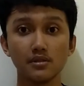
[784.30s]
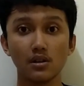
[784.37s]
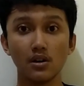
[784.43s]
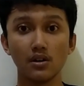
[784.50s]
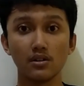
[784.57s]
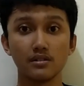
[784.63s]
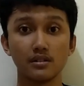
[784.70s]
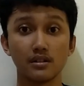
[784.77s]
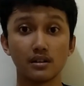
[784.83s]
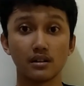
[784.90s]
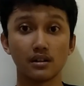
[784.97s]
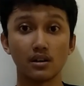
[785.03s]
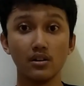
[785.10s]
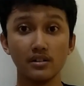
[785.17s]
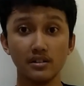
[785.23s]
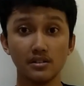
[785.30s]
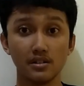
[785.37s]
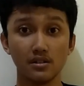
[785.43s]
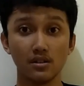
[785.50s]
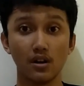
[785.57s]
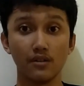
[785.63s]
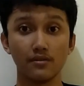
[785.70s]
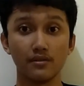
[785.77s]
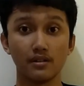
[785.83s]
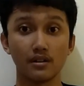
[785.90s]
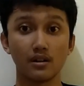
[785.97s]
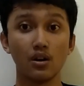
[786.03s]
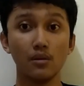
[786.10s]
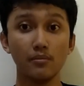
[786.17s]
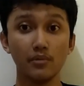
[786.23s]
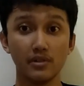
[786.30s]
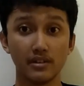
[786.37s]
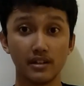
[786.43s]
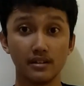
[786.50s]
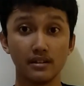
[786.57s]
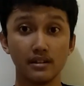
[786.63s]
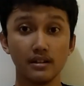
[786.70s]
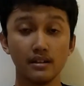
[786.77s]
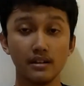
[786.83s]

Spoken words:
or the condition of a component